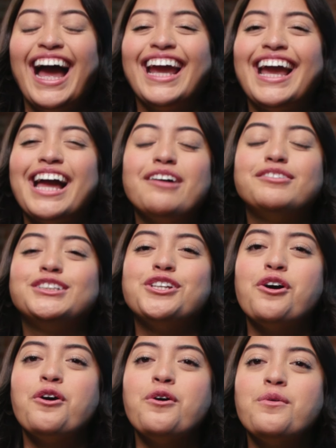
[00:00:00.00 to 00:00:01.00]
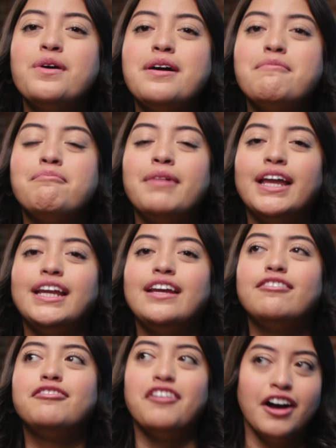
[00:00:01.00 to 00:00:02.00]
I have so
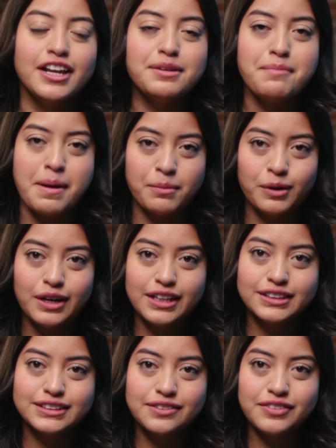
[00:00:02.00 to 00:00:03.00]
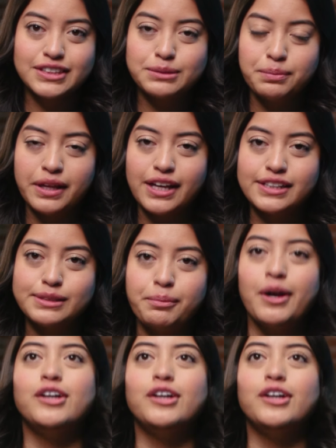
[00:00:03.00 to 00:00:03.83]
many fond memories of this place, but